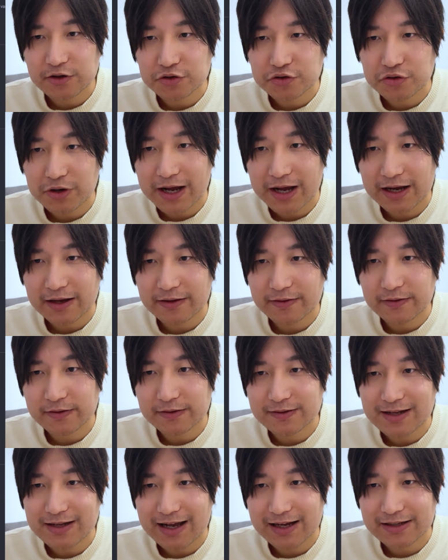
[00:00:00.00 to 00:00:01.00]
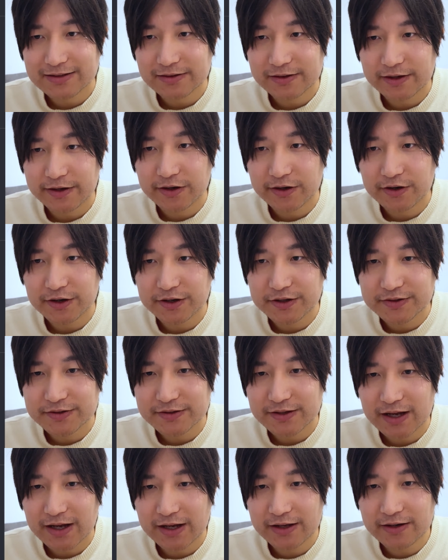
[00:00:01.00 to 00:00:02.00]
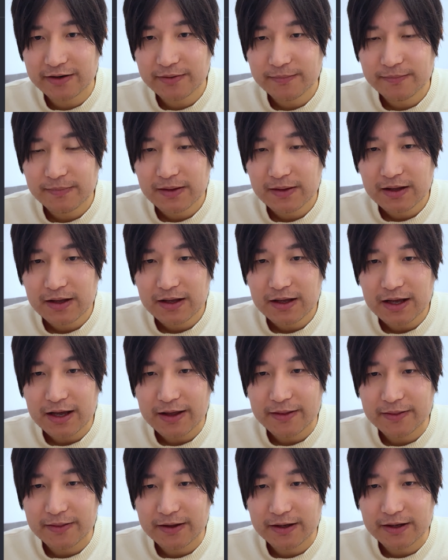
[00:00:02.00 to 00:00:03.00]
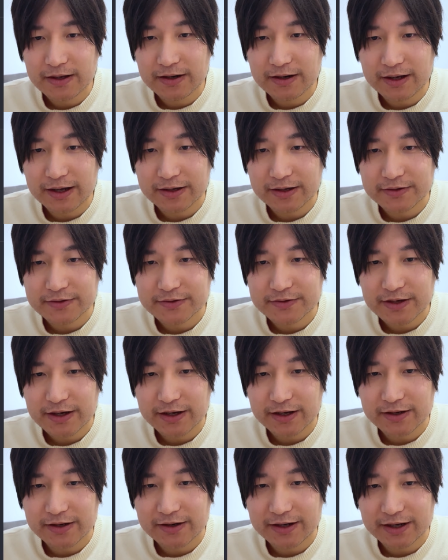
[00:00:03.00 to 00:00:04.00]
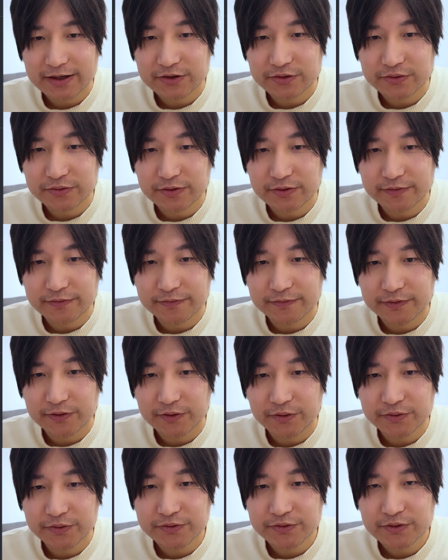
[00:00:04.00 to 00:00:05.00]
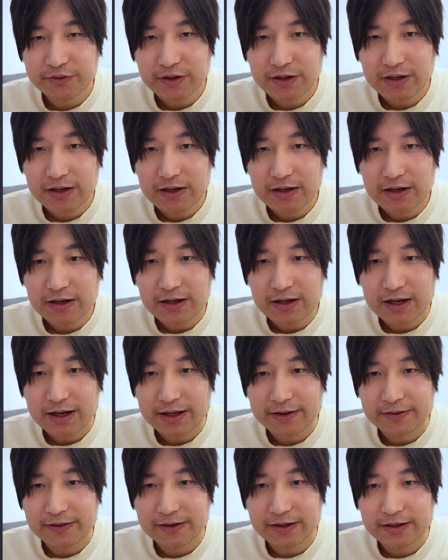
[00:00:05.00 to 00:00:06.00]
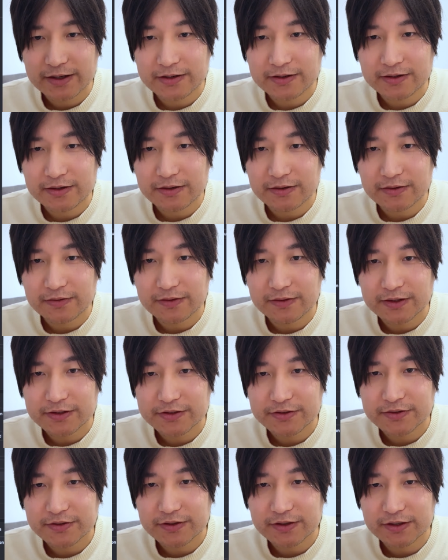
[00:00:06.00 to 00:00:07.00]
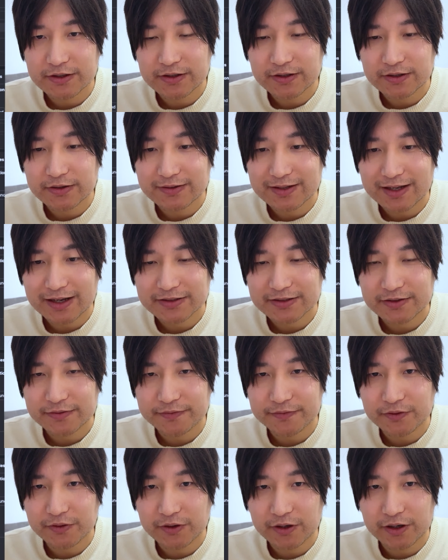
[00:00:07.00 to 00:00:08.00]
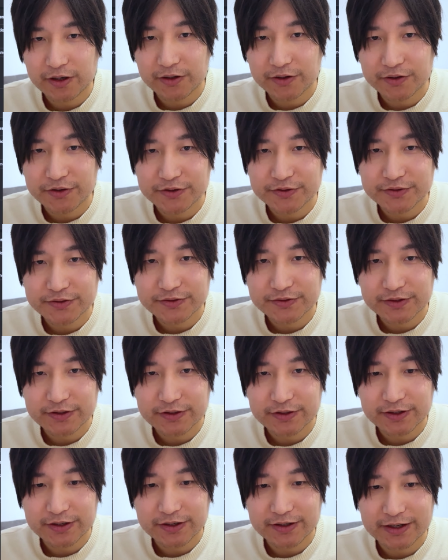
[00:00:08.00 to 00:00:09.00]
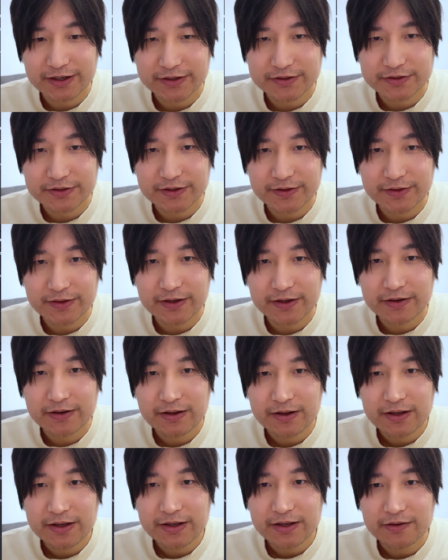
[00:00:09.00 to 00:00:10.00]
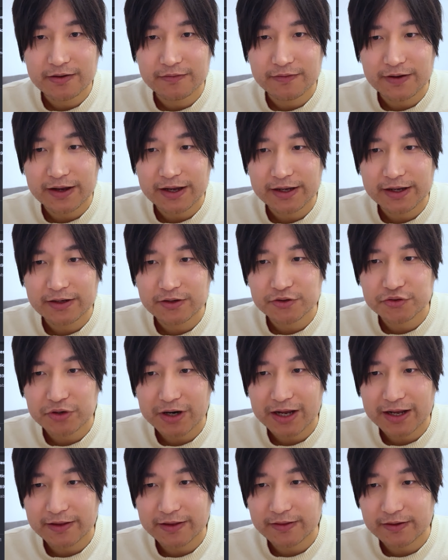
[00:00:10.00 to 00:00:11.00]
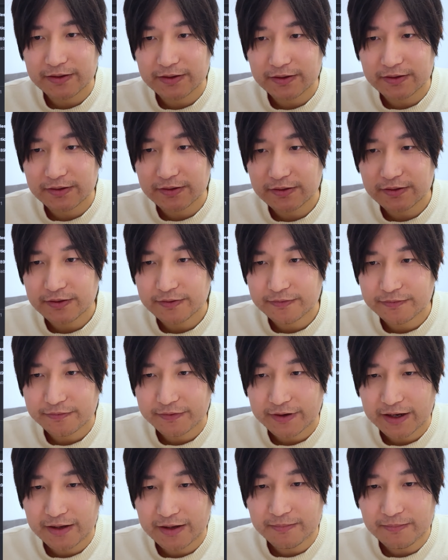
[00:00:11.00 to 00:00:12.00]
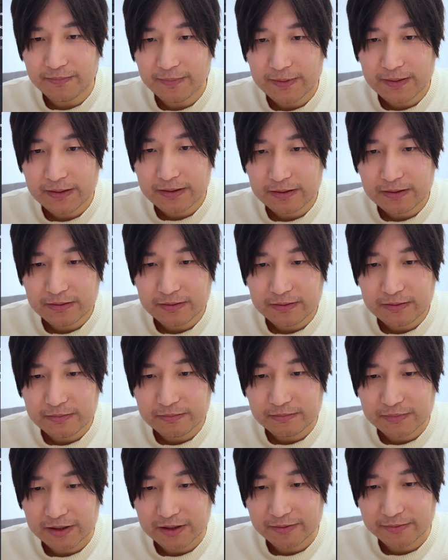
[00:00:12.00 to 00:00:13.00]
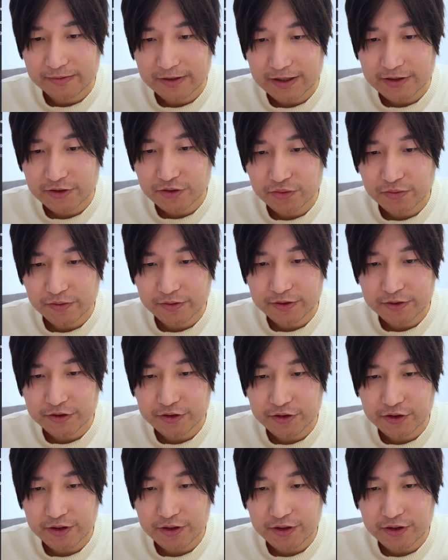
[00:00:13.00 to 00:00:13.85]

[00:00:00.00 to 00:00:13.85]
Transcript: I can drag the text layer inside, and then I can say connect to the fields, and then this text field color is connected. And then if I drag the frame, blah blah blah, to